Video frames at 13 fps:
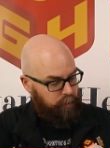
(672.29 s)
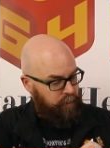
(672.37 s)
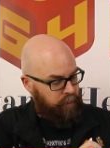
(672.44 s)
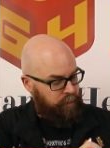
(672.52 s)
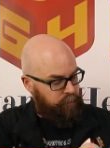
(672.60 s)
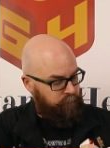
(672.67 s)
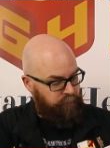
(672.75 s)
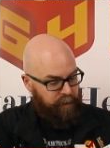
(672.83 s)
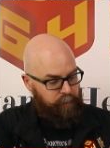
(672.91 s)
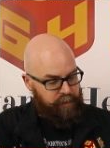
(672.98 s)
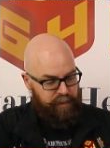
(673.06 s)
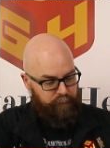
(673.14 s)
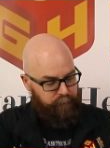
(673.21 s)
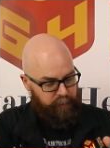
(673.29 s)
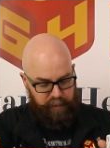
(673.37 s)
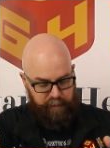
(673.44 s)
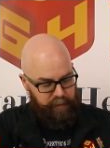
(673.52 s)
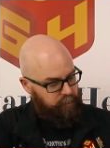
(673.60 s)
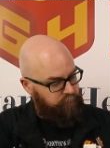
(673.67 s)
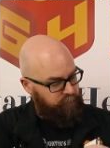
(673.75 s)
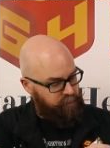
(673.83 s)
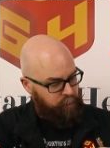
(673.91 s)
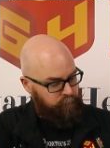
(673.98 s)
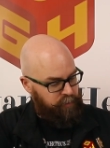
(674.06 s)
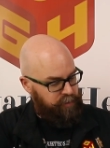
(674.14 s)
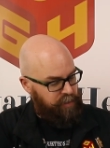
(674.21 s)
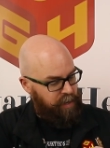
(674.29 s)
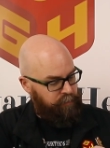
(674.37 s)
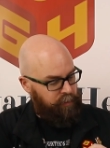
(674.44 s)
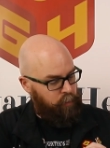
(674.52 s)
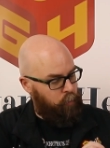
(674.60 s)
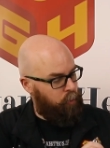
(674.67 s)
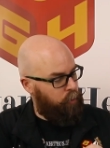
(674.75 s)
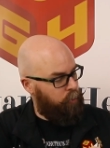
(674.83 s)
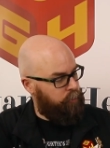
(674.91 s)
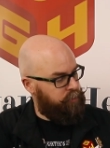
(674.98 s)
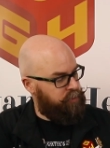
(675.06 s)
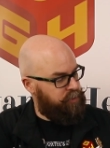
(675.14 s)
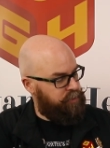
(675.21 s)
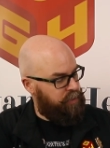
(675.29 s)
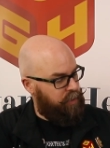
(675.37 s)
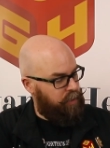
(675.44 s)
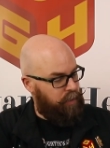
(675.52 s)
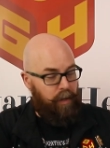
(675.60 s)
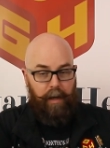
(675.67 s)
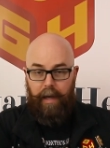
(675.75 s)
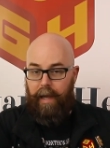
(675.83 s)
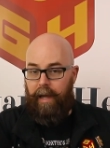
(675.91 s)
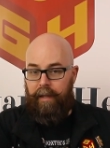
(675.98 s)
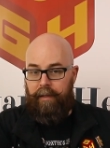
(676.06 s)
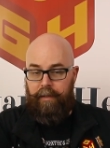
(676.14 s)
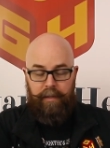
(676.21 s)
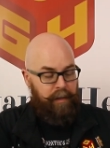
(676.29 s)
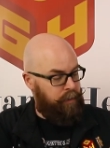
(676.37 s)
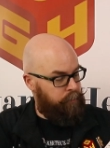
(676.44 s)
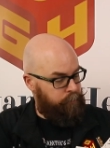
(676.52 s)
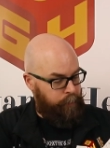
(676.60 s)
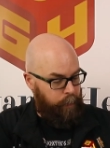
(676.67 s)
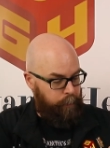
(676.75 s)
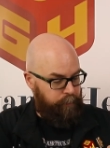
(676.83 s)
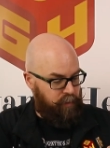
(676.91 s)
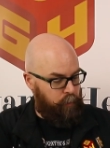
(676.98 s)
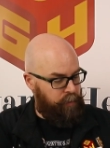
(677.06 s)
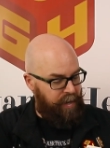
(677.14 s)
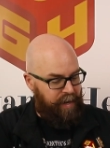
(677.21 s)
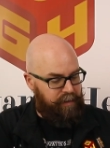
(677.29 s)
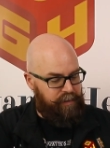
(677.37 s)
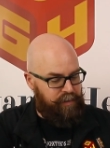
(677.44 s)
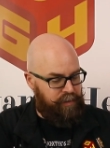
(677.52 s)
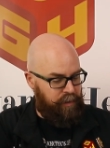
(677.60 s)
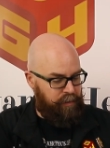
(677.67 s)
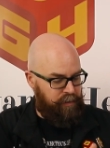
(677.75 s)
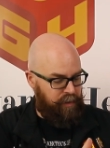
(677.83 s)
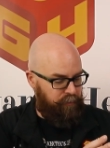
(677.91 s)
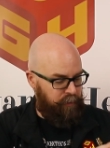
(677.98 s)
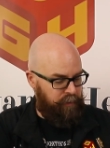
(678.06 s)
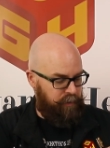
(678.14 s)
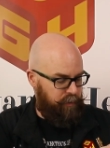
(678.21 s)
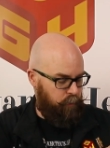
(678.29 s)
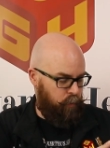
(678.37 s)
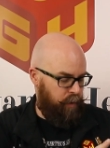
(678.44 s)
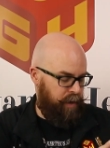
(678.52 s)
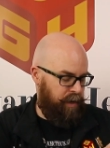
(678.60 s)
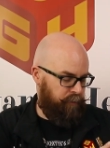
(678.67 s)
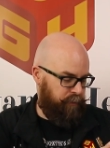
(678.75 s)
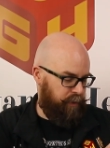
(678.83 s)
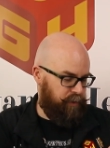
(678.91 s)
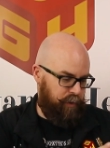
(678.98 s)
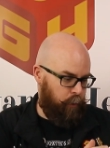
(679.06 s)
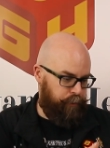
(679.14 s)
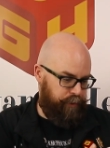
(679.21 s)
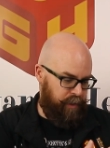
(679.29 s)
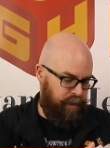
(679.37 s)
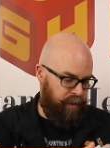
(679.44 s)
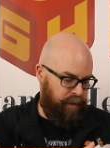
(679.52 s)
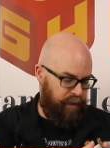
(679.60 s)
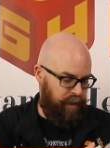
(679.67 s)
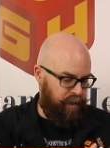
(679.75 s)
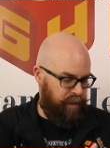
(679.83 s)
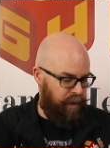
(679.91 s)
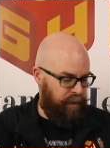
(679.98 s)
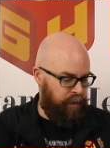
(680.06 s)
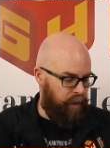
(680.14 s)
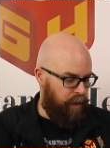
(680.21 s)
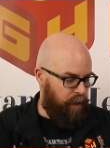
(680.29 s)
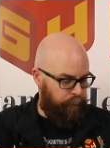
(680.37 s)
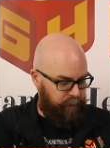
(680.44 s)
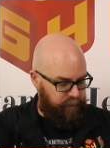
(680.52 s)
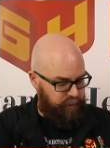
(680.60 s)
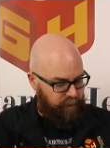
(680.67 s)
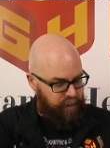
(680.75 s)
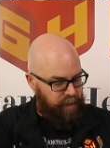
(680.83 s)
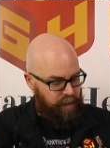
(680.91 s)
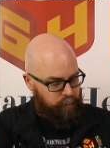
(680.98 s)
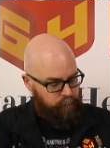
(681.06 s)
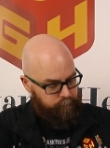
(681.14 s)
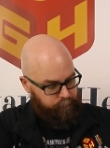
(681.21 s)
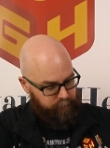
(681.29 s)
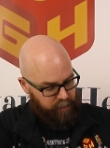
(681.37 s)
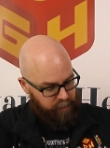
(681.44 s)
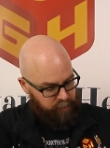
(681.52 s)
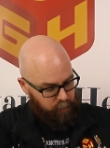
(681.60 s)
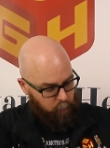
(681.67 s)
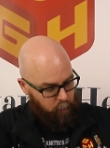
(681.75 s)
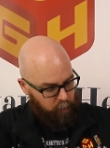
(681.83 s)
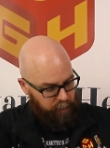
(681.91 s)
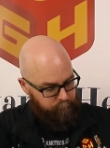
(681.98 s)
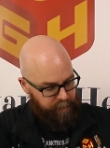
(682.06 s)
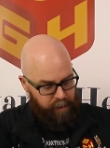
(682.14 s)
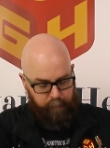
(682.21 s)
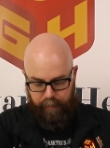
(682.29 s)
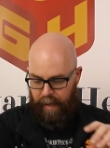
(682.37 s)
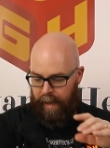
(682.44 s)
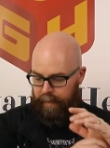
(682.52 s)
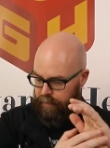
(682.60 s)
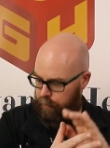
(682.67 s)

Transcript: Very different from just having words. And so that is a different way of associating again. But the game is all about that.